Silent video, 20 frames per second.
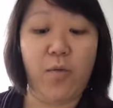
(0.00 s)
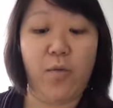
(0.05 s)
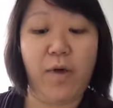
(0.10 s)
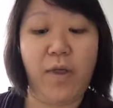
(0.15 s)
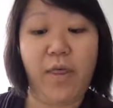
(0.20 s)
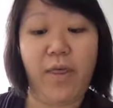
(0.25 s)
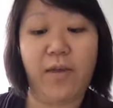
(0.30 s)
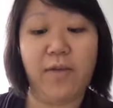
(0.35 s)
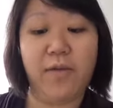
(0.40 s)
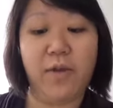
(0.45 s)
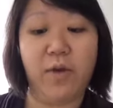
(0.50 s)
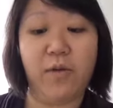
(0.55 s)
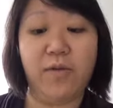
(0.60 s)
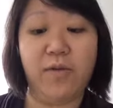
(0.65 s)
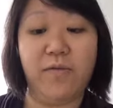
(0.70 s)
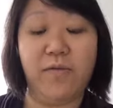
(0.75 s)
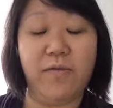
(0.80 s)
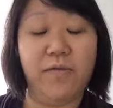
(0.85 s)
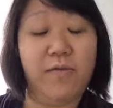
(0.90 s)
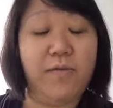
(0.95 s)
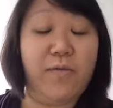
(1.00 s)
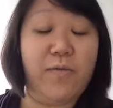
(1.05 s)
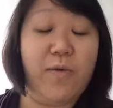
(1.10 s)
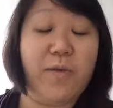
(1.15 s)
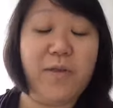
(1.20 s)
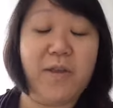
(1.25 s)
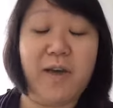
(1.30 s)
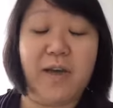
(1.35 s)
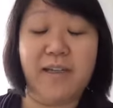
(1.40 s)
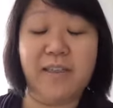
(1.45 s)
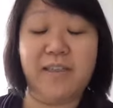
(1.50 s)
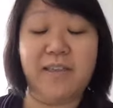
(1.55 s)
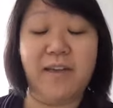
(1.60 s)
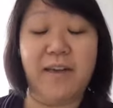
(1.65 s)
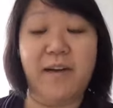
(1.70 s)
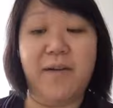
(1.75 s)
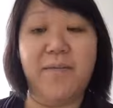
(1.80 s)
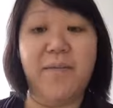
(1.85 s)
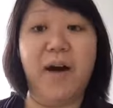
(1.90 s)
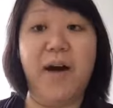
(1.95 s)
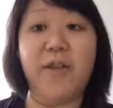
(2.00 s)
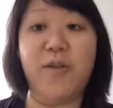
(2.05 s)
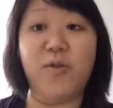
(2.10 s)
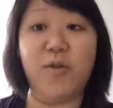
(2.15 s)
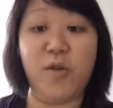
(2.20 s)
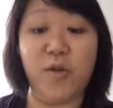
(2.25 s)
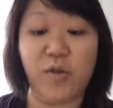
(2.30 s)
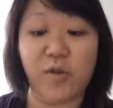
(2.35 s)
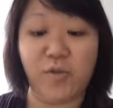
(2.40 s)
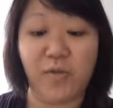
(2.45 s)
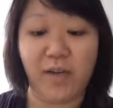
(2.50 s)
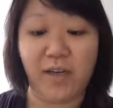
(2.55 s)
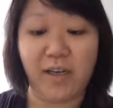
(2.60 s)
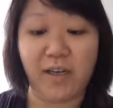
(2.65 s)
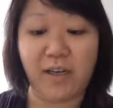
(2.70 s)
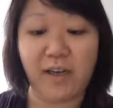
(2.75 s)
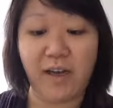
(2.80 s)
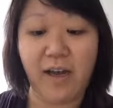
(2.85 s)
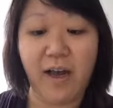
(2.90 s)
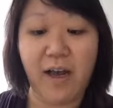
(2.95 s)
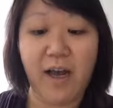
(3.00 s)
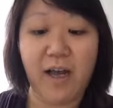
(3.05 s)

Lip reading: with those with us on their news feed.